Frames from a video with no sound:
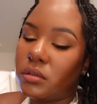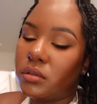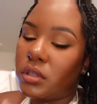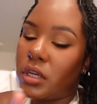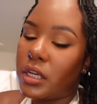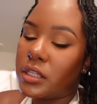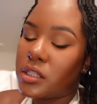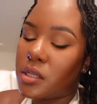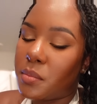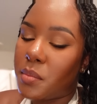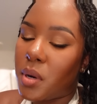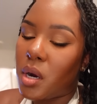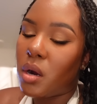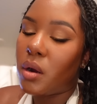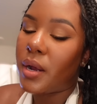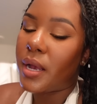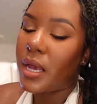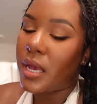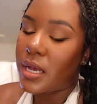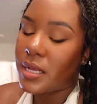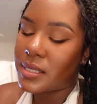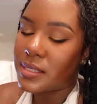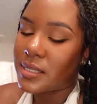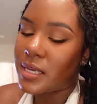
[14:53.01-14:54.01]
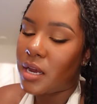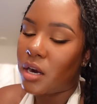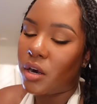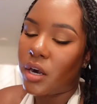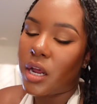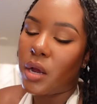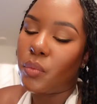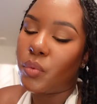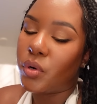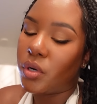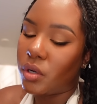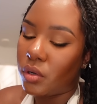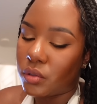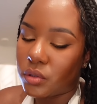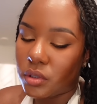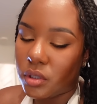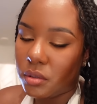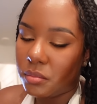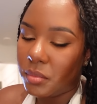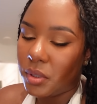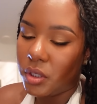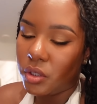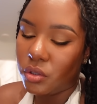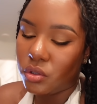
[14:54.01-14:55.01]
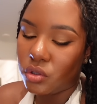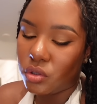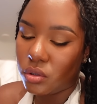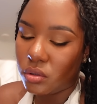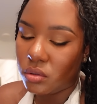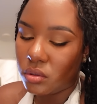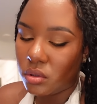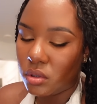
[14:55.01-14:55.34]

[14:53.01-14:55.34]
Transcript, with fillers: Yeah, tomorrow and Saturday I want to go to the beach.